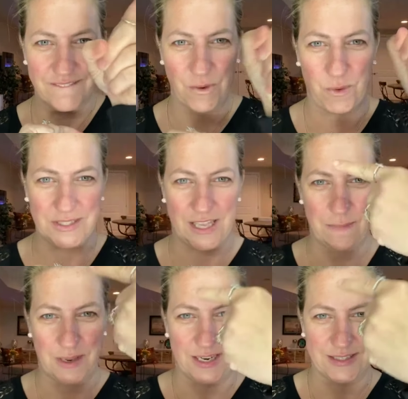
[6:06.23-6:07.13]
One's 8
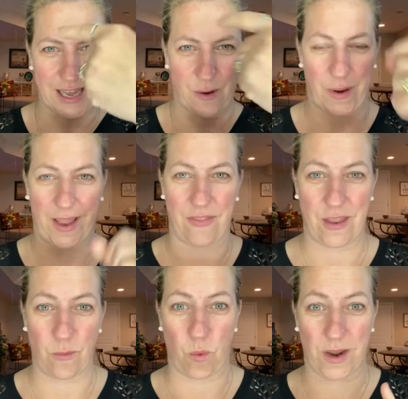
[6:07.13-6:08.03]
minutes that way. And
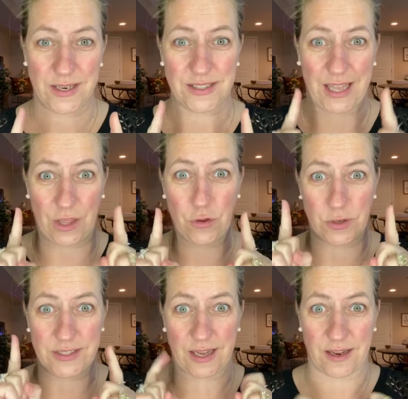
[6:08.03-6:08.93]
then one is like 30
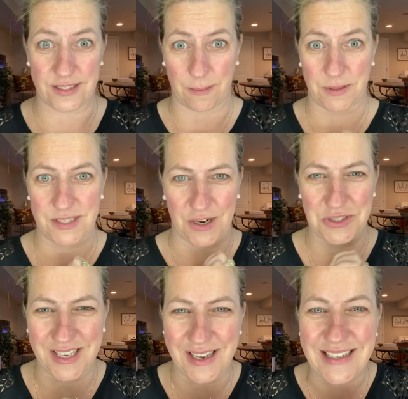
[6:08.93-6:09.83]
seconds up the
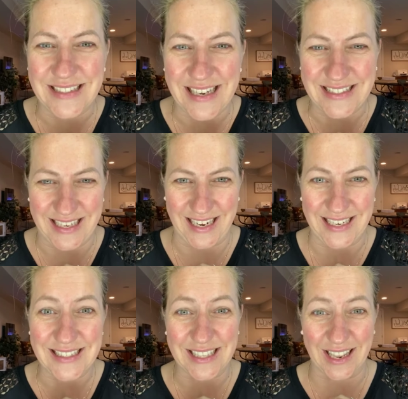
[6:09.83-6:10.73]
stairs. He's 18.
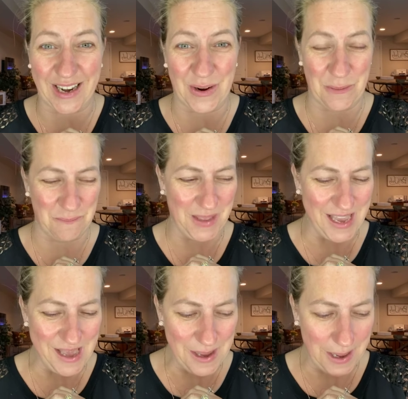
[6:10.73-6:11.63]
He's still at
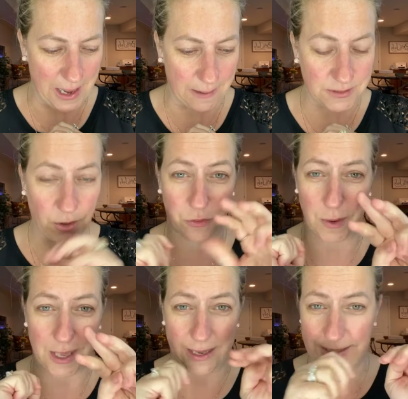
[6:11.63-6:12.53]
home. So three
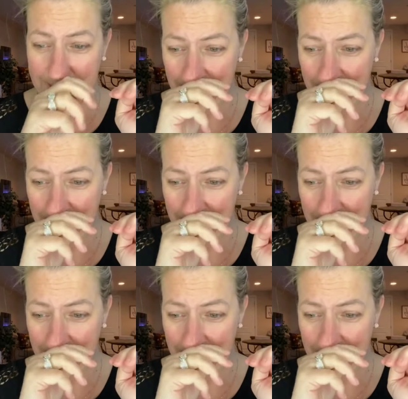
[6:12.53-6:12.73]
kids.